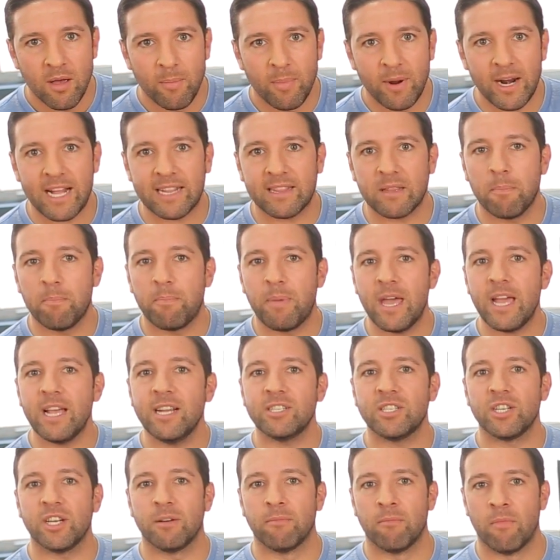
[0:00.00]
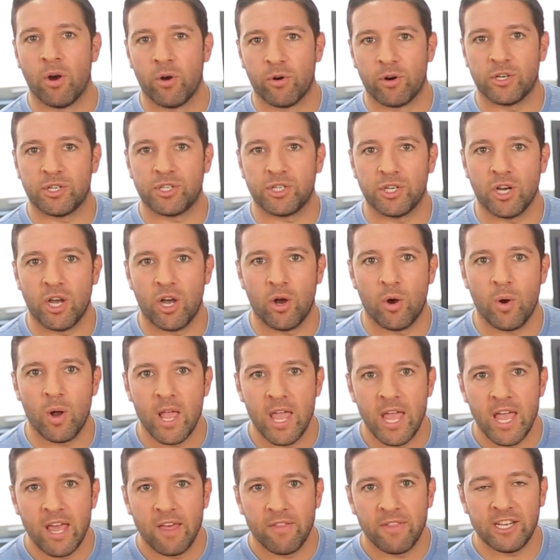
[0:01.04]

But at the Beijing Motor Show,